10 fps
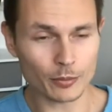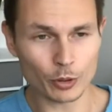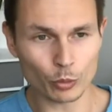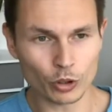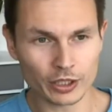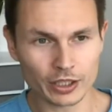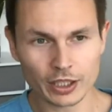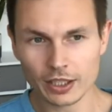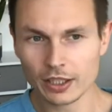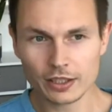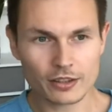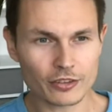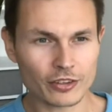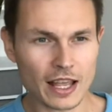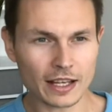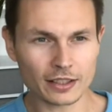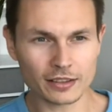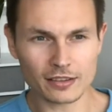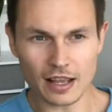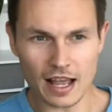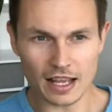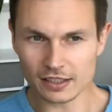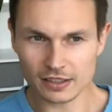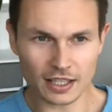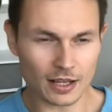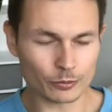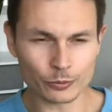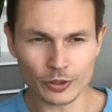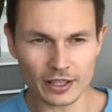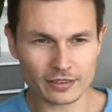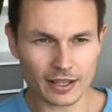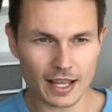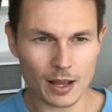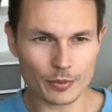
in the morning, the second at 11:30 a.m.,